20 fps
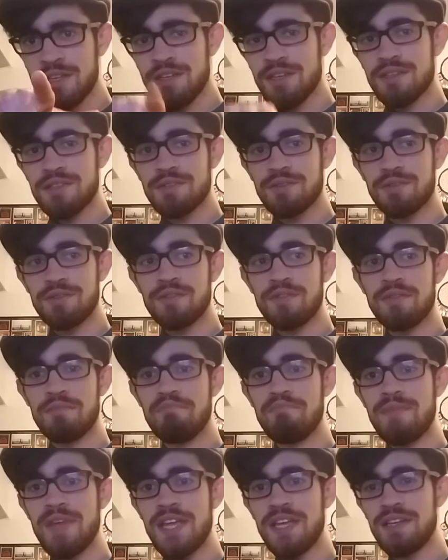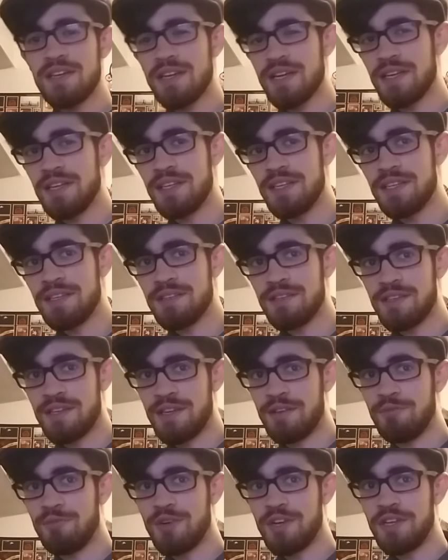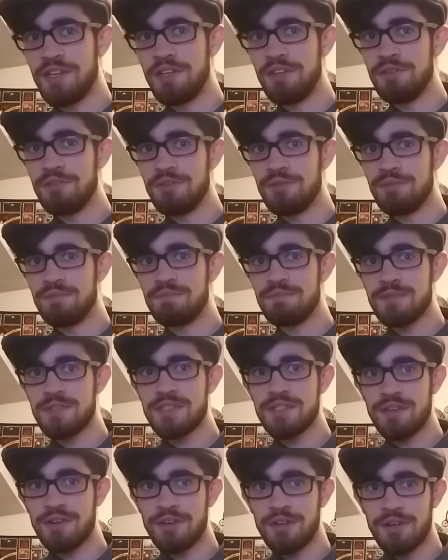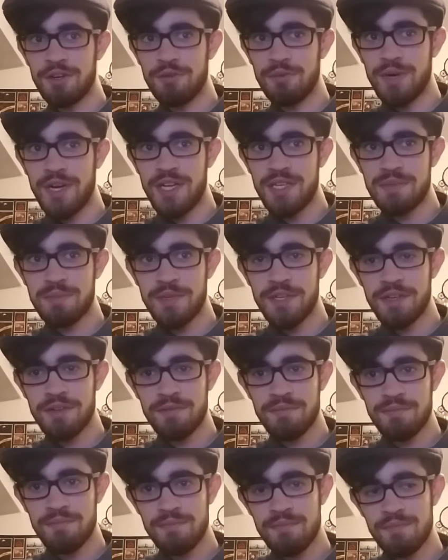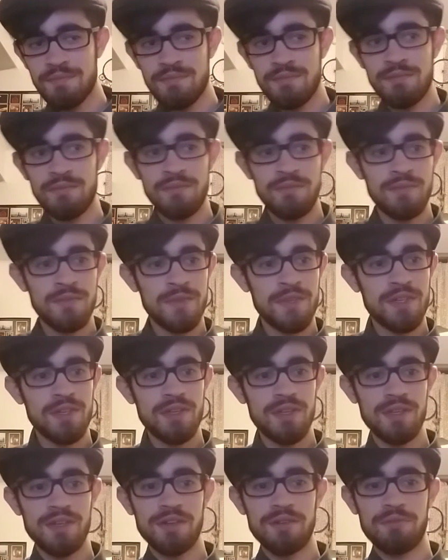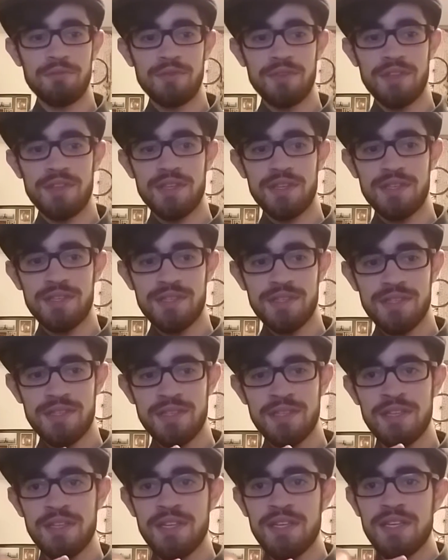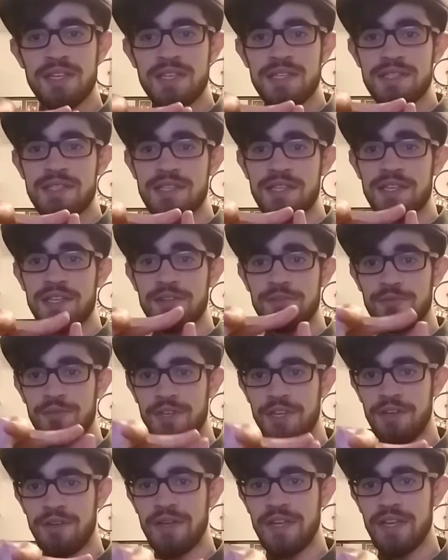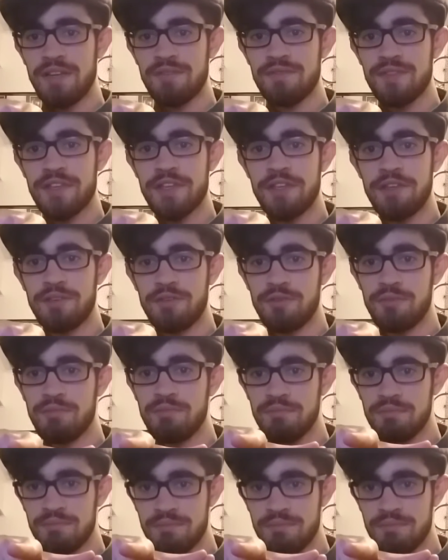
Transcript: sort of the main idea that I want you to start grasping with this is that when you have the cube